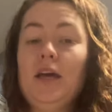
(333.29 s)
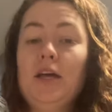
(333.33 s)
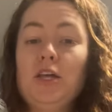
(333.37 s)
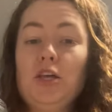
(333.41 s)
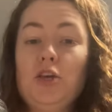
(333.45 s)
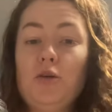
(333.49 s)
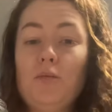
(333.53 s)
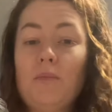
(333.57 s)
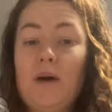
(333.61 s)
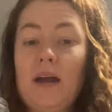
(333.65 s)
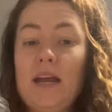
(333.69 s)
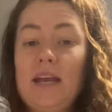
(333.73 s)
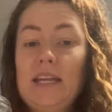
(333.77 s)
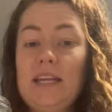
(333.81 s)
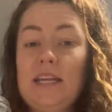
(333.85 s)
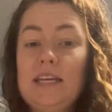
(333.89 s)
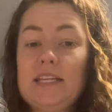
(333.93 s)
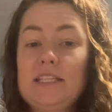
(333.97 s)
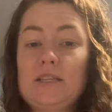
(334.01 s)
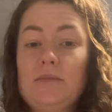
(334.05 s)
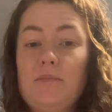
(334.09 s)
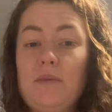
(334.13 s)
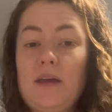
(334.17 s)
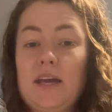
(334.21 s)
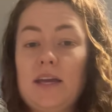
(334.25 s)
You might need
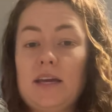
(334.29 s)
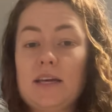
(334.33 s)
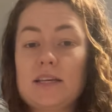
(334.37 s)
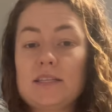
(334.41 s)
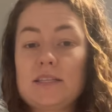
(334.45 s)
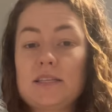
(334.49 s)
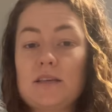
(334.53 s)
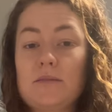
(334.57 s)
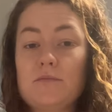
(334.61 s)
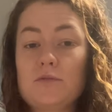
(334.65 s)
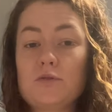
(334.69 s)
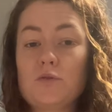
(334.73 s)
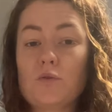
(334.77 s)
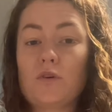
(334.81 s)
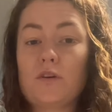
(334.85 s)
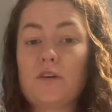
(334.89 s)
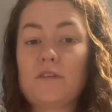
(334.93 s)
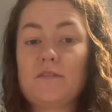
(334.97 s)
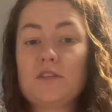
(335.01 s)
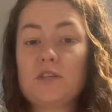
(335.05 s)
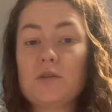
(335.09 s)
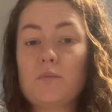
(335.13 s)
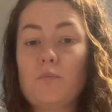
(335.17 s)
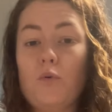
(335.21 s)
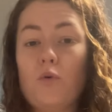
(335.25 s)
to make some sort
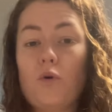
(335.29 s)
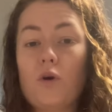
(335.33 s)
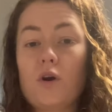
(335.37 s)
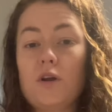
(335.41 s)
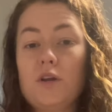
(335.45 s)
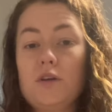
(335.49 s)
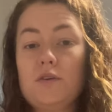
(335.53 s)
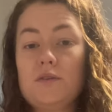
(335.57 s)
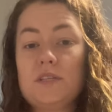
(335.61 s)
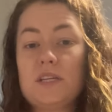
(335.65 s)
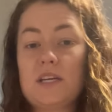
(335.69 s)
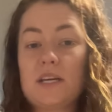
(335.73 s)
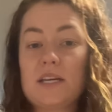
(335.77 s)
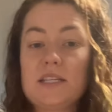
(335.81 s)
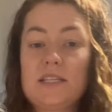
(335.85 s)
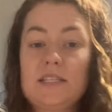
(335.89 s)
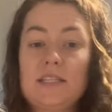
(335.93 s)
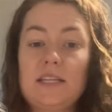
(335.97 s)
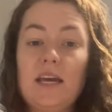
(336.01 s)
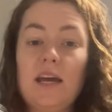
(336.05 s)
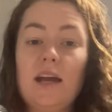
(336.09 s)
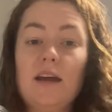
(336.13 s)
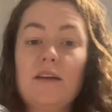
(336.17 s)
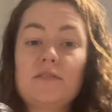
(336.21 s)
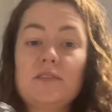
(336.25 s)
of support using a
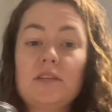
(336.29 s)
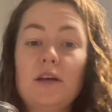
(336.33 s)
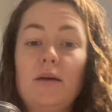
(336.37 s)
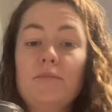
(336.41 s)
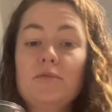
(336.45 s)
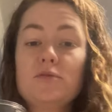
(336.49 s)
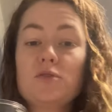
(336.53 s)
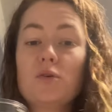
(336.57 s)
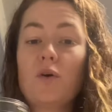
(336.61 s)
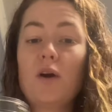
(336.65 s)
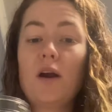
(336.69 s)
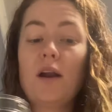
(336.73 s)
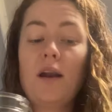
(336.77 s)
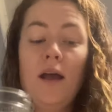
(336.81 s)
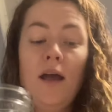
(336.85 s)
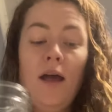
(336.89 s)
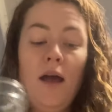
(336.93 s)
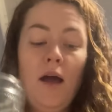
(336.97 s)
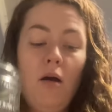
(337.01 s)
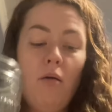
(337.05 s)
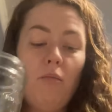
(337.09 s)
stick of some sort,